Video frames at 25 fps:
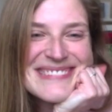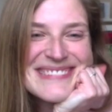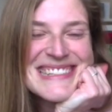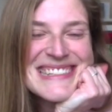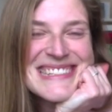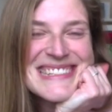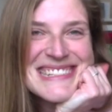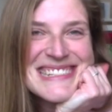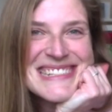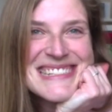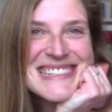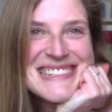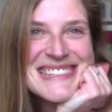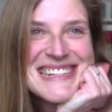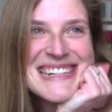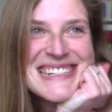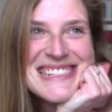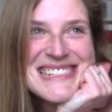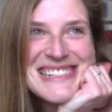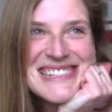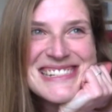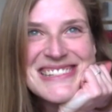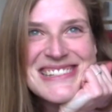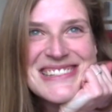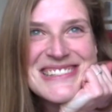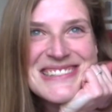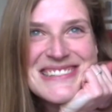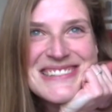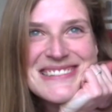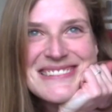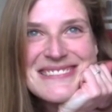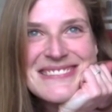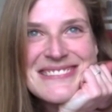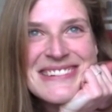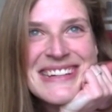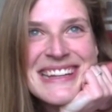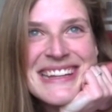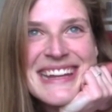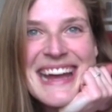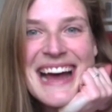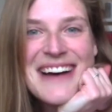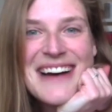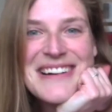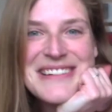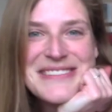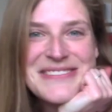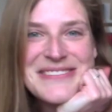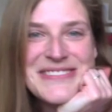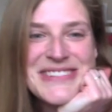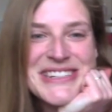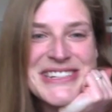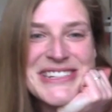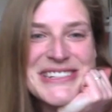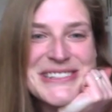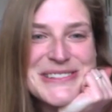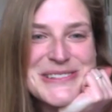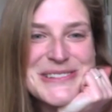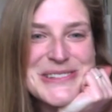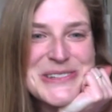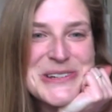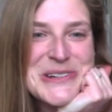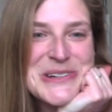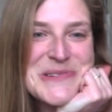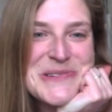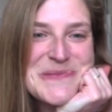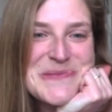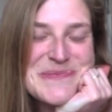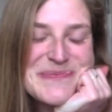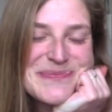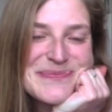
It's just really how I feel. So